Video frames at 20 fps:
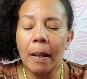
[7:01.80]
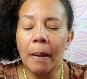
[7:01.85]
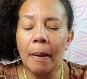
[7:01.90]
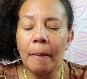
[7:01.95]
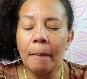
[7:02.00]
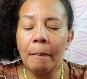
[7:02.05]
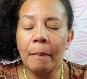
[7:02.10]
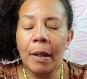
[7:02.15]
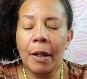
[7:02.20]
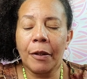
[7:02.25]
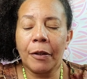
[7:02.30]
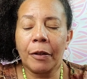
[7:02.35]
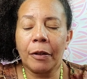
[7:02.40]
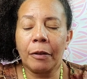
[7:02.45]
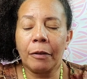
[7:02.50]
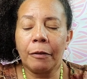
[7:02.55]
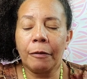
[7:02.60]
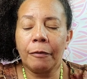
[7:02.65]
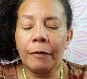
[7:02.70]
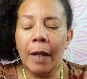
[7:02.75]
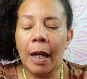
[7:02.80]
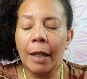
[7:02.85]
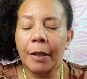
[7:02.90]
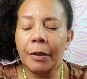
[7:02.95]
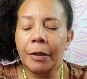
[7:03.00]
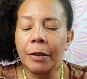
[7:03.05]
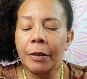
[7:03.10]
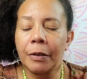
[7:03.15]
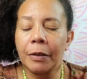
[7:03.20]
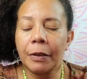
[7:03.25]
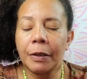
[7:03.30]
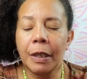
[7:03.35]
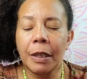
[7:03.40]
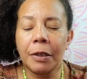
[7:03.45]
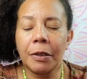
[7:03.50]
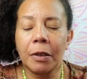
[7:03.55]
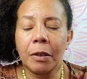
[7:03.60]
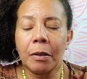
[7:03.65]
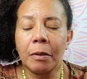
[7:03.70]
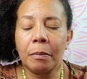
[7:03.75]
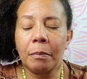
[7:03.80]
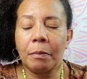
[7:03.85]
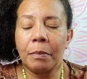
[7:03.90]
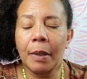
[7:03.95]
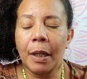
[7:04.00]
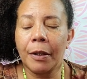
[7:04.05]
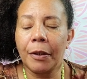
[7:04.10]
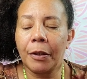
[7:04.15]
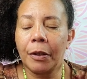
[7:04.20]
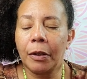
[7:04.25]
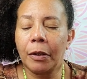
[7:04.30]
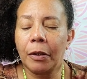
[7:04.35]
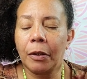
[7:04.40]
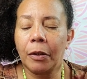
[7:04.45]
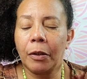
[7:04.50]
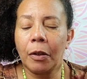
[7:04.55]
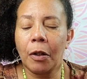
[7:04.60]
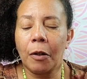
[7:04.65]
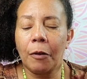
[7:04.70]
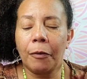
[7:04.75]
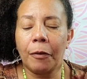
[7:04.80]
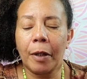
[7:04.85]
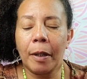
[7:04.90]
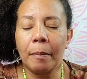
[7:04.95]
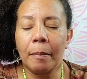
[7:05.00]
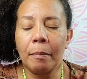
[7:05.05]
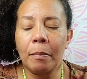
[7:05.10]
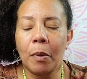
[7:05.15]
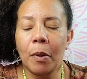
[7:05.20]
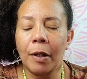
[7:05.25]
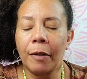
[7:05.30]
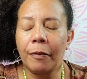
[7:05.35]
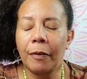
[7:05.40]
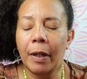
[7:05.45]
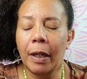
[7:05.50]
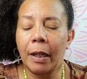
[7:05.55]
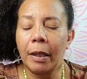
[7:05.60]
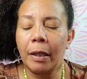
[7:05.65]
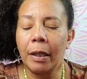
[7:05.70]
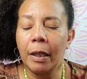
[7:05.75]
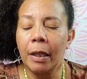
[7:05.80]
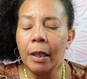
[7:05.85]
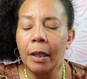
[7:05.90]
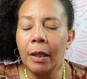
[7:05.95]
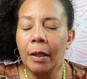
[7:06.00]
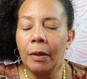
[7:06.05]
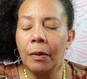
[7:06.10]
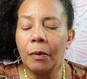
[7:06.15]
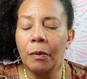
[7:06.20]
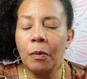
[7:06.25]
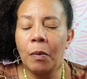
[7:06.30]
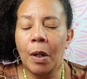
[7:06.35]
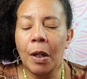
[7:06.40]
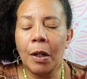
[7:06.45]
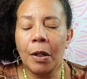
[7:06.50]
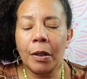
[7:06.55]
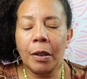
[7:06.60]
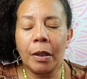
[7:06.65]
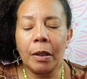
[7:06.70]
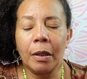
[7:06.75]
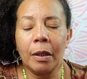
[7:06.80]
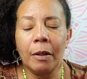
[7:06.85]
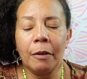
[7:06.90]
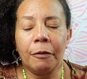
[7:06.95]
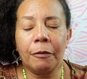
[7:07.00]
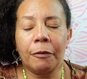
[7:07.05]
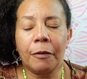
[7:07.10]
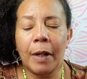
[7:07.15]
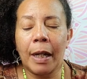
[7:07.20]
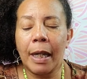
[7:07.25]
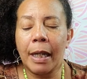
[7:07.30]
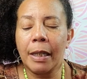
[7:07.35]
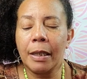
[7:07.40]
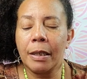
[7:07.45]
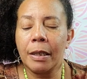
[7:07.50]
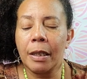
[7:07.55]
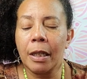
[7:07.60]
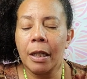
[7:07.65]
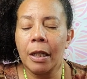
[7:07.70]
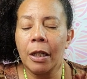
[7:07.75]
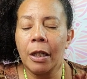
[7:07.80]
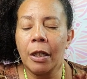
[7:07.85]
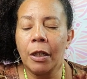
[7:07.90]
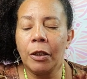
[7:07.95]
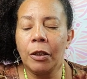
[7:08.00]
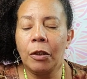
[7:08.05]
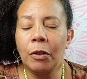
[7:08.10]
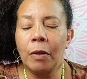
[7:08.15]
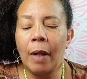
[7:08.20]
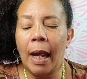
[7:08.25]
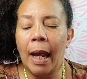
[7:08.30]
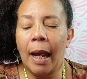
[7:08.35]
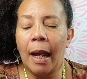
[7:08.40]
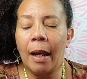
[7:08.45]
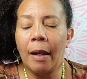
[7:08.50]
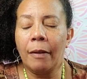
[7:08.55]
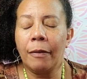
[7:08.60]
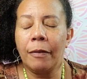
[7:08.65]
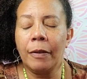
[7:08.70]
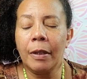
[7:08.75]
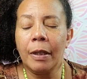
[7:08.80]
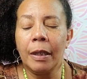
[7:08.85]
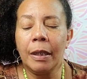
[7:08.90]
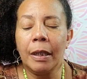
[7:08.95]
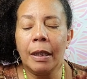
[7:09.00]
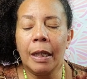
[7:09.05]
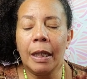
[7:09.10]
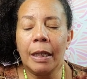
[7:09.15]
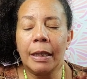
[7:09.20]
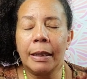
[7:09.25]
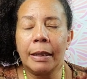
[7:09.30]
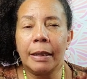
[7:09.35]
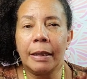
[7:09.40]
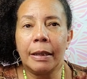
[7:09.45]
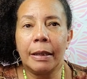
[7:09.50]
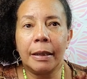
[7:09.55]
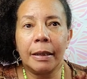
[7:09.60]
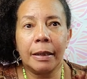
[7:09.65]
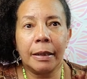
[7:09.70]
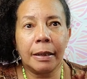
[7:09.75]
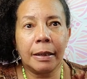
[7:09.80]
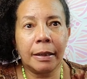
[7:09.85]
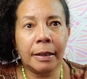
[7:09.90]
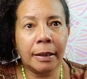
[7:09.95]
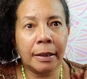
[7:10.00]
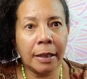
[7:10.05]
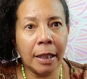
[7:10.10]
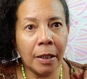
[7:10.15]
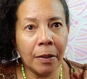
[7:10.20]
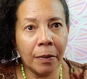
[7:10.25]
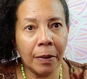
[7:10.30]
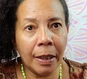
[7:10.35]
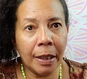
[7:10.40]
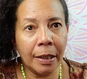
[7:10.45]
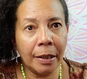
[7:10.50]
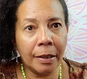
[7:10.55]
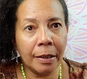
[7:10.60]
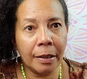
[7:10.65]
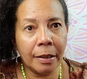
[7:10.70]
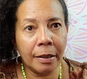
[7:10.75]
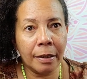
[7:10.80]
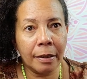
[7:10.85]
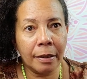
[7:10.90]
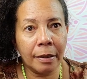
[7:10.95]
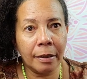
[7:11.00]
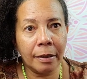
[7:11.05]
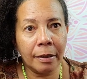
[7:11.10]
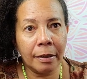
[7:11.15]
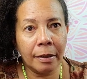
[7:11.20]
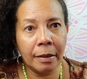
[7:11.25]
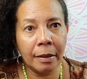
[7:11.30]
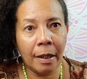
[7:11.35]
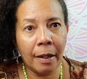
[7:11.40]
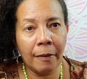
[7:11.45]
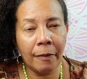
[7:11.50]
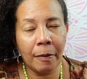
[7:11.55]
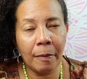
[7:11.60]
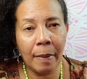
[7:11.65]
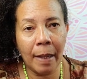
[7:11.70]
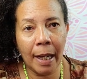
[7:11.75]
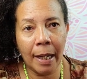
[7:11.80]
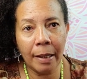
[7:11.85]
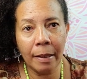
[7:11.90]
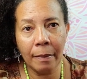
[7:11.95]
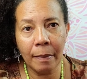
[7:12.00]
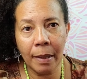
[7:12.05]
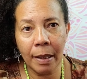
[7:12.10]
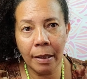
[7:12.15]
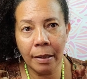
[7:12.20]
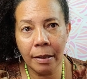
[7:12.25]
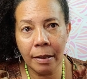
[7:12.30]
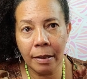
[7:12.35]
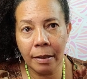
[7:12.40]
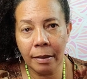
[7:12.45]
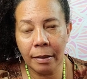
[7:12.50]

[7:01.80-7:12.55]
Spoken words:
Mother, father, sister, brother, girlfriend, boyfriend, work, friends. You have a series of abandonments.